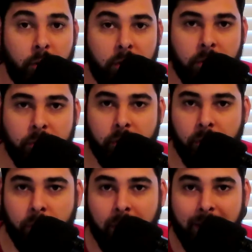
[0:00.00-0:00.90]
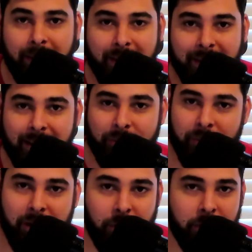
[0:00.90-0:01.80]
welcome to the next
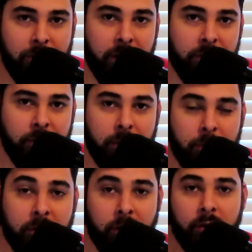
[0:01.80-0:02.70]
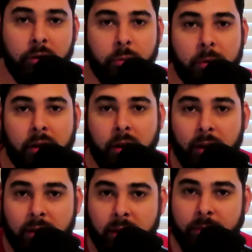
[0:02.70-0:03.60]
video of the Fix and Flip series. This will
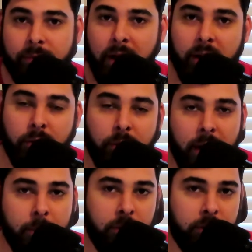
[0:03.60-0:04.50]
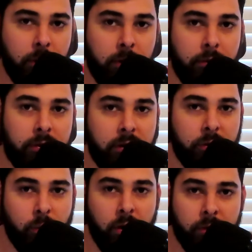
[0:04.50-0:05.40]
be the final episode of
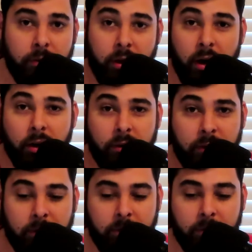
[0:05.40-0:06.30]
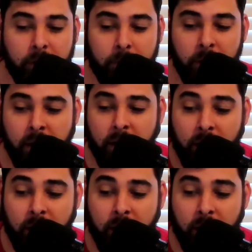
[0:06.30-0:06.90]
Season 1 for the Honda Civic Flip.